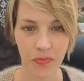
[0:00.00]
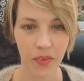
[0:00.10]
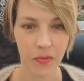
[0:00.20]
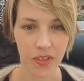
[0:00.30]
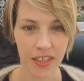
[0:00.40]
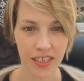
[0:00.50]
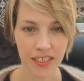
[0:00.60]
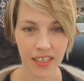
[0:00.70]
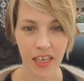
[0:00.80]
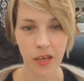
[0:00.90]
with
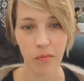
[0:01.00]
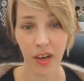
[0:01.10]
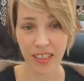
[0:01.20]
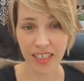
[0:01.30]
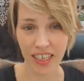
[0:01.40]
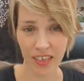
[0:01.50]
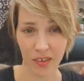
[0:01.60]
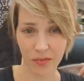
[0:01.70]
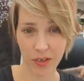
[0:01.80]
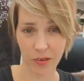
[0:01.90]
this, but I'll take it
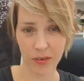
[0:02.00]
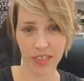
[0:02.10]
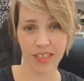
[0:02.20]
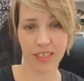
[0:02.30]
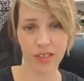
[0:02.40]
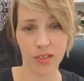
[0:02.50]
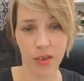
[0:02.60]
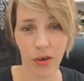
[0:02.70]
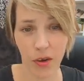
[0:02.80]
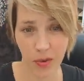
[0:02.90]
off now because it's
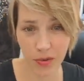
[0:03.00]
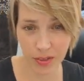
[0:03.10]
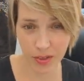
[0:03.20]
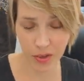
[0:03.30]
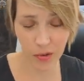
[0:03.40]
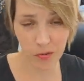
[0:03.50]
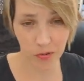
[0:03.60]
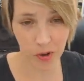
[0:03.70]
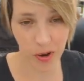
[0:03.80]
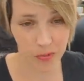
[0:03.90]
so
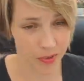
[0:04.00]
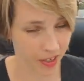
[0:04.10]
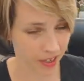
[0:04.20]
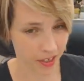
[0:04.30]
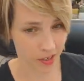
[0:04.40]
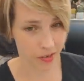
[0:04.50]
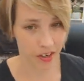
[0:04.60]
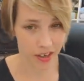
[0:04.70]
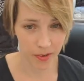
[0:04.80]
warm. You can't